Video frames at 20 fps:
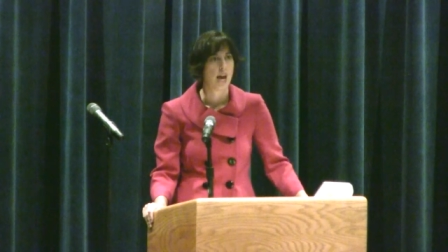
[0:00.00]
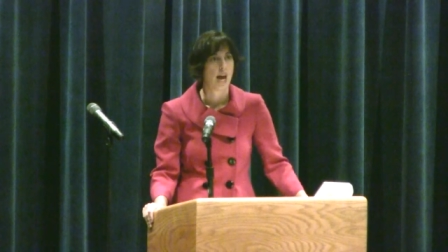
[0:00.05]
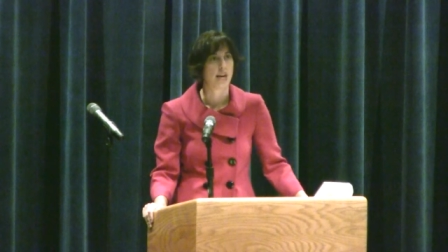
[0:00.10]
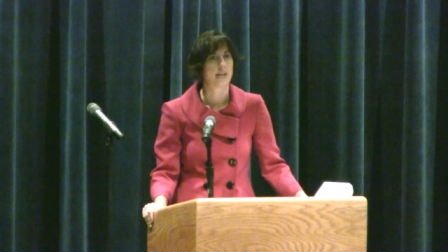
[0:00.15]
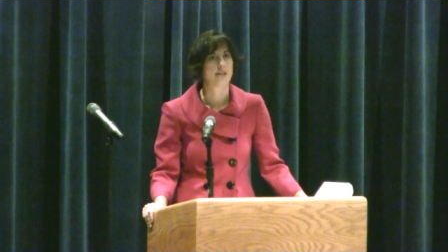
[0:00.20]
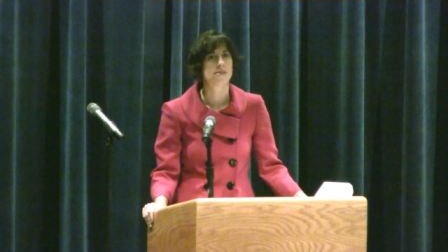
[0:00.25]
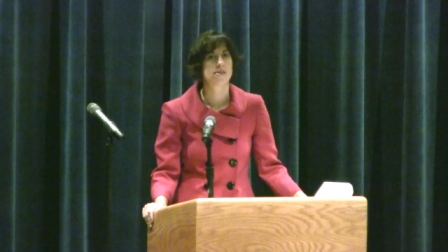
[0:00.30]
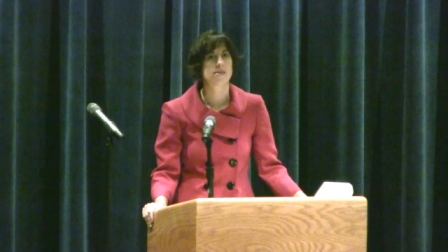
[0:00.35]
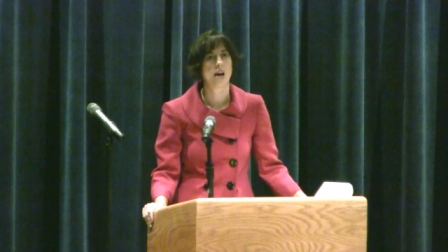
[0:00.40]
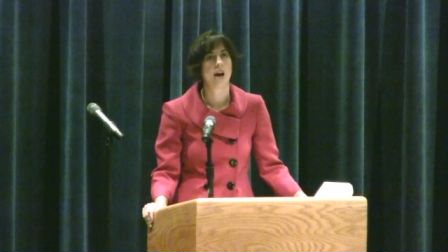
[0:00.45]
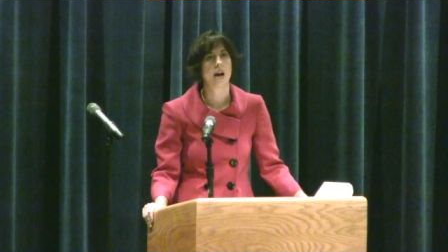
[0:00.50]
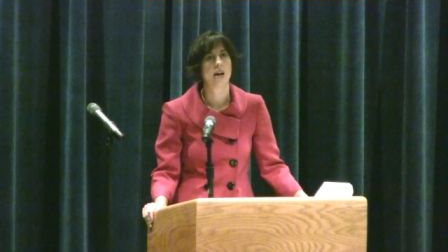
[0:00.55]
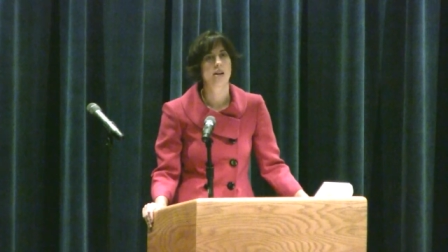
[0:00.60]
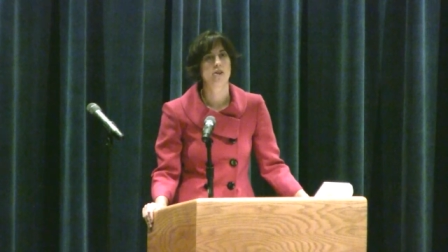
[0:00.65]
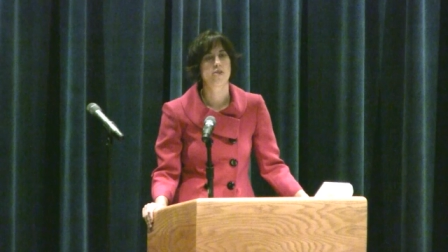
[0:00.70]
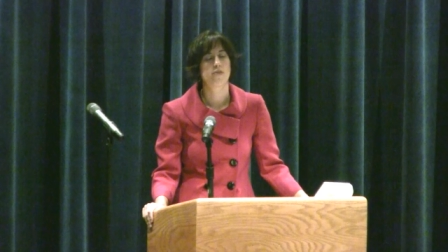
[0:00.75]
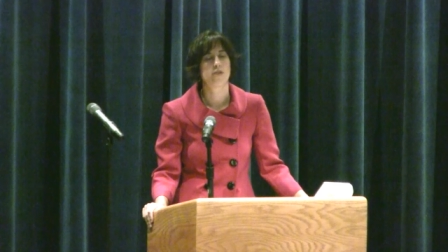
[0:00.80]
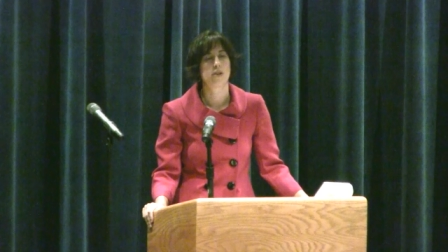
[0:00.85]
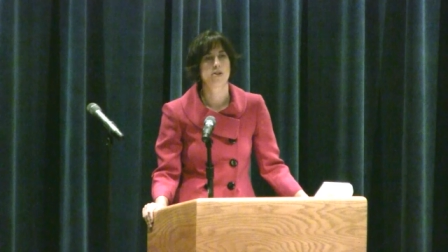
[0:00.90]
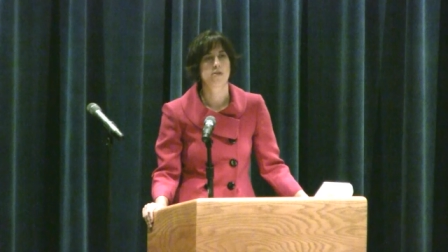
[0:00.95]
and it's
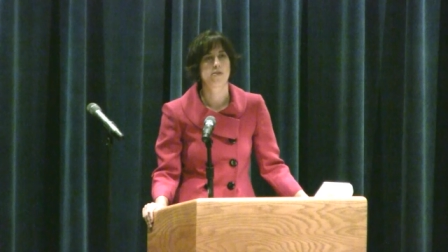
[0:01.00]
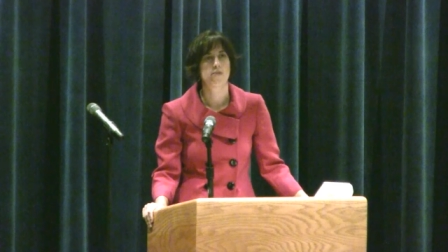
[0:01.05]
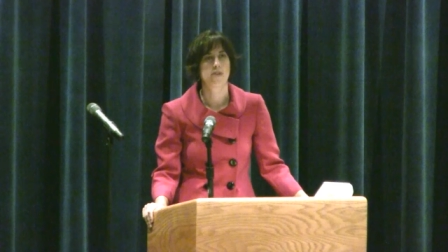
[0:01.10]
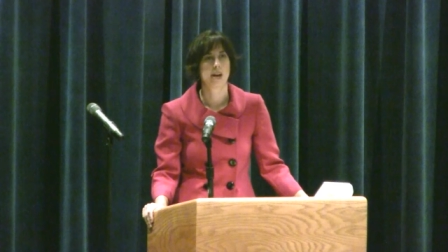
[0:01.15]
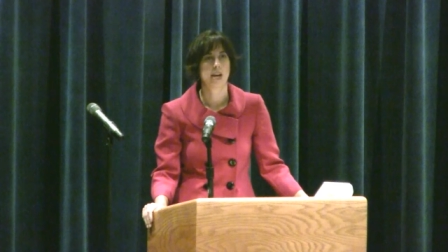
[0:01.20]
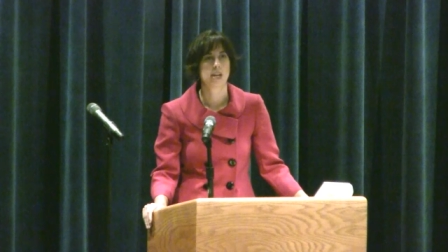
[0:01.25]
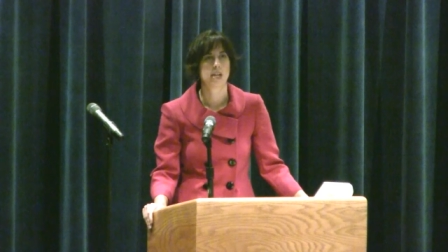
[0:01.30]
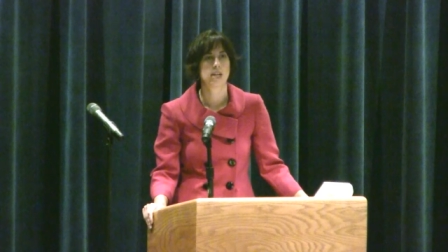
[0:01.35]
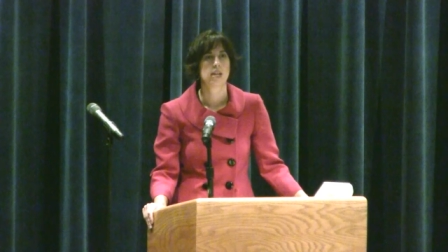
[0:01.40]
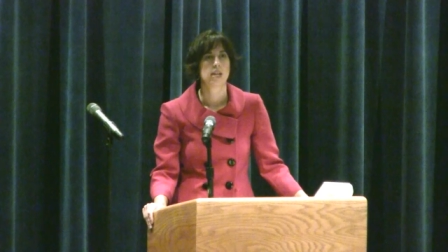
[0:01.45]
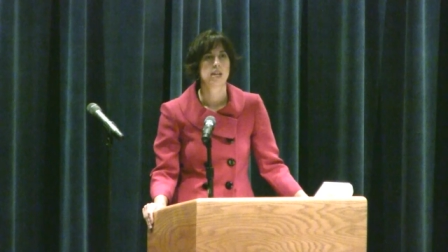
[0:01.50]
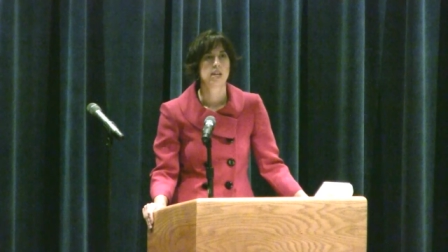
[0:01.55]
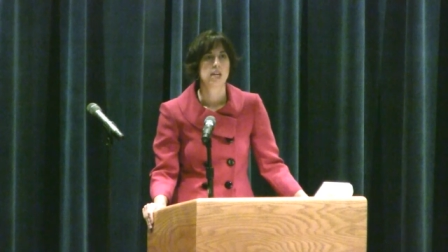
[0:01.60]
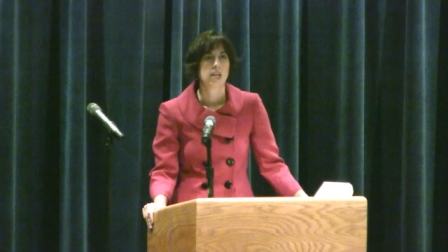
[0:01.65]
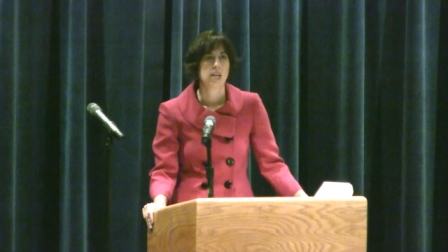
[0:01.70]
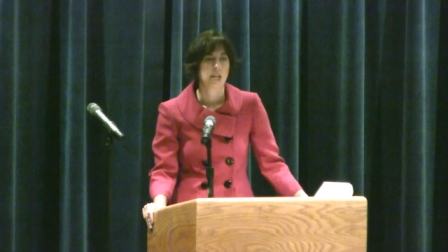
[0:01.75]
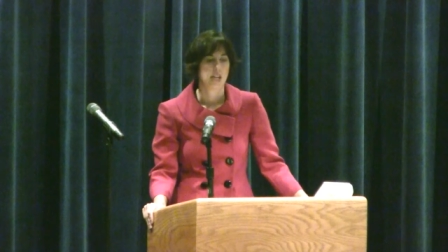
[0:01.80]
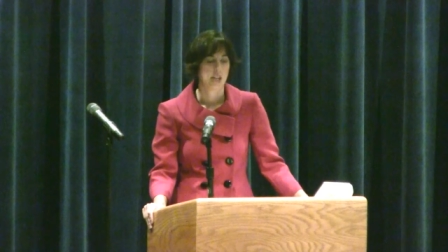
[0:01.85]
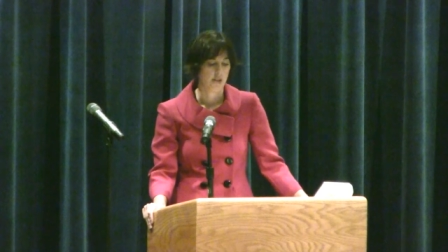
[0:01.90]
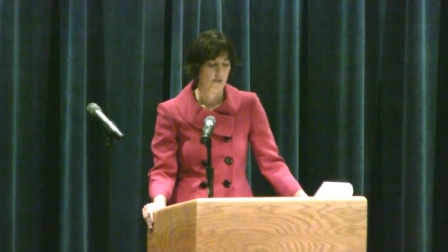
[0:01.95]
not a fair fight
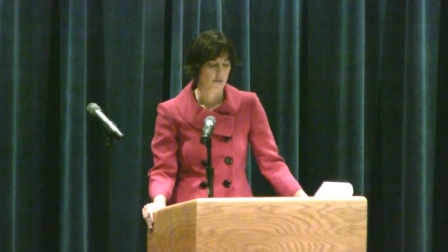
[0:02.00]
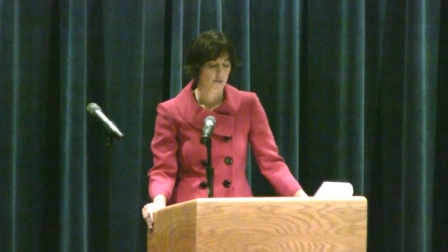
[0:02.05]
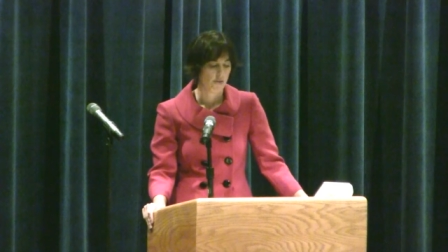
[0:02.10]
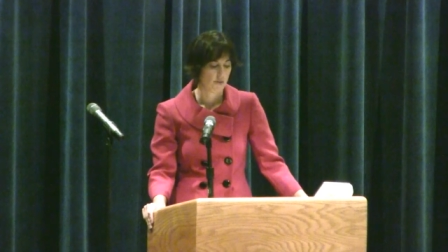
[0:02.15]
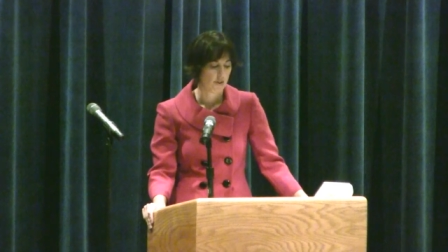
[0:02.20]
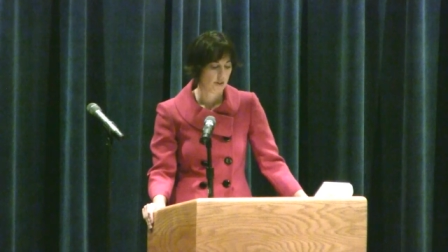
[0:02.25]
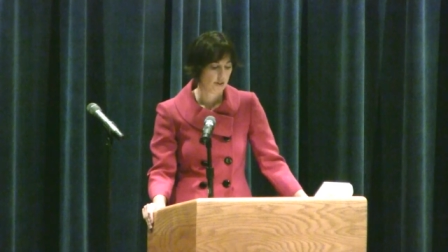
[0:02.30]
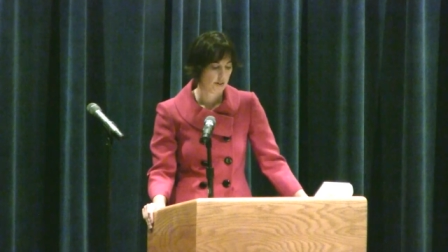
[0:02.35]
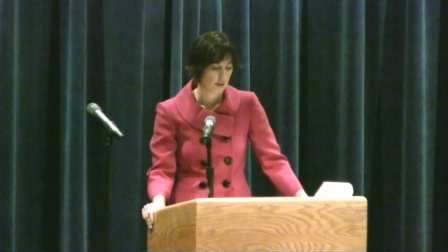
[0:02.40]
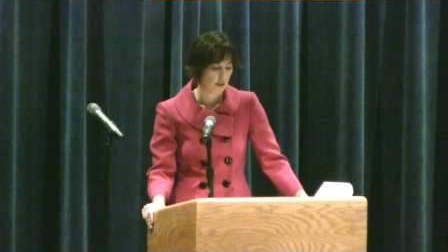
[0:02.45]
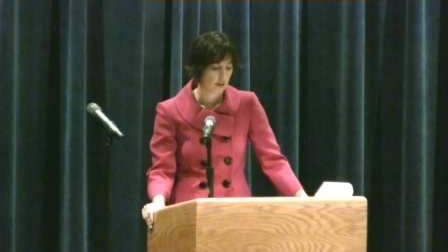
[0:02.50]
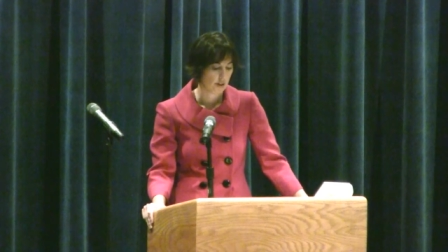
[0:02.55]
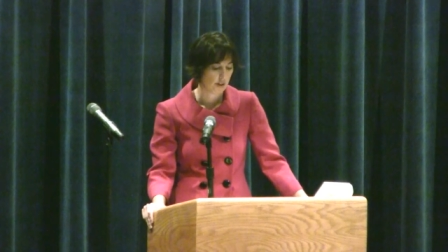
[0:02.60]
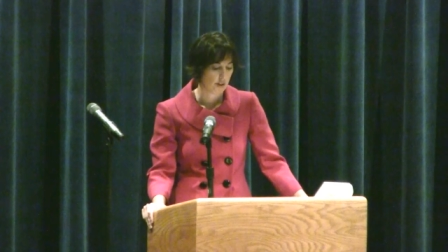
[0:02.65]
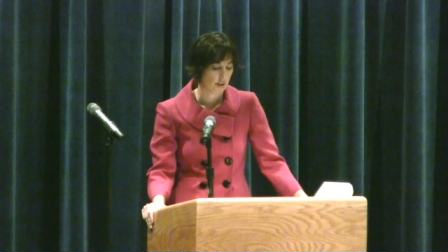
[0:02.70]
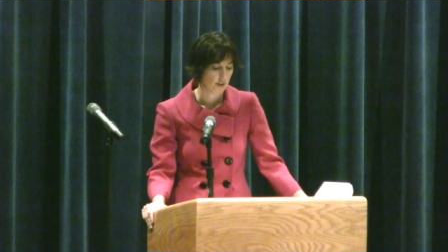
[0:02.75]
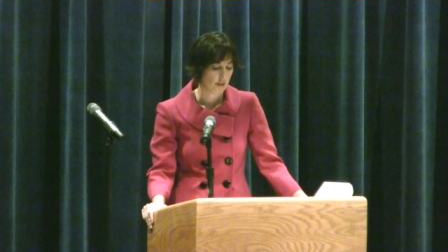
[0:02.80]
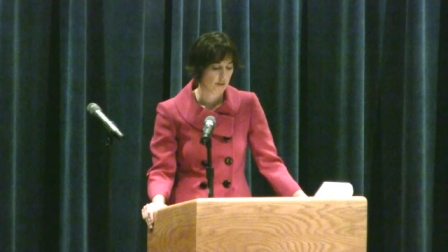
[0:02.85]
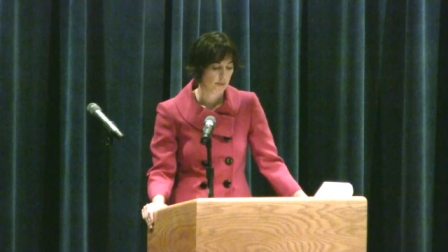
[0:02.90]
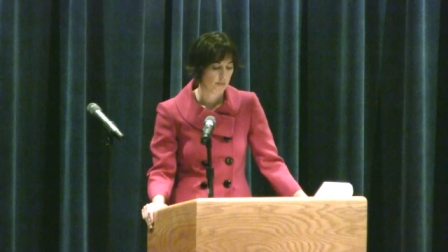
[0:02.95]
if
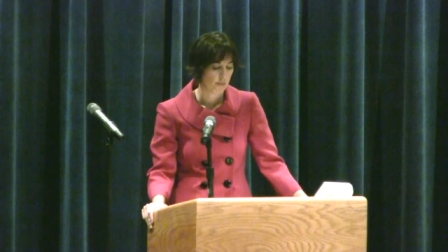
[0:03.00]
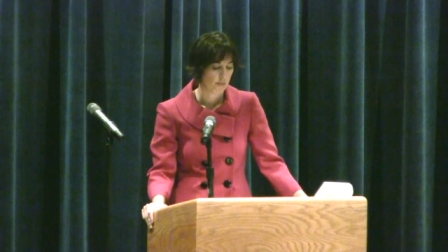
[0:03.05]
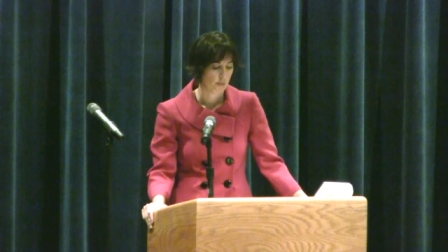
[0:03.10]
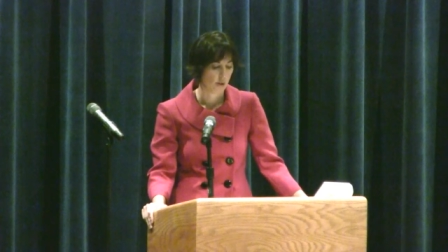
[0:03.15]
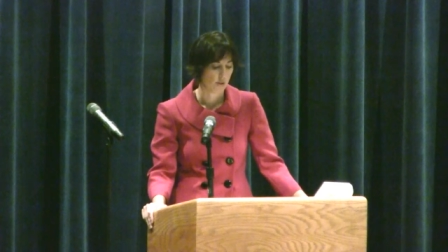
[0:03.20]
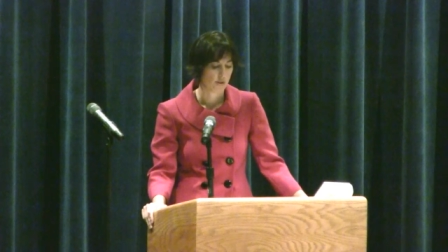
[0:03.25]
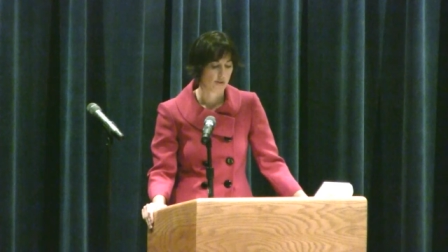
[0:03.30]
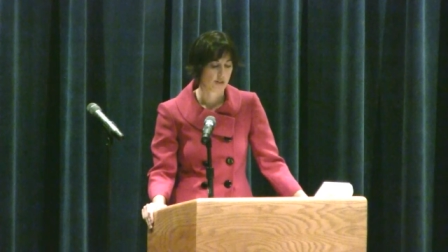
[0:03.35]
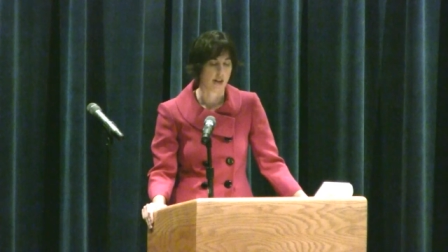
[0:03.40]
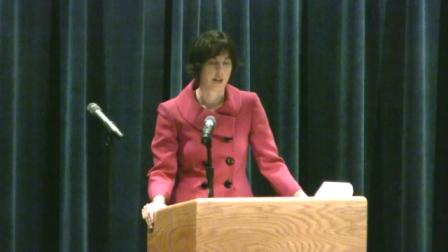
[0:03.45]
both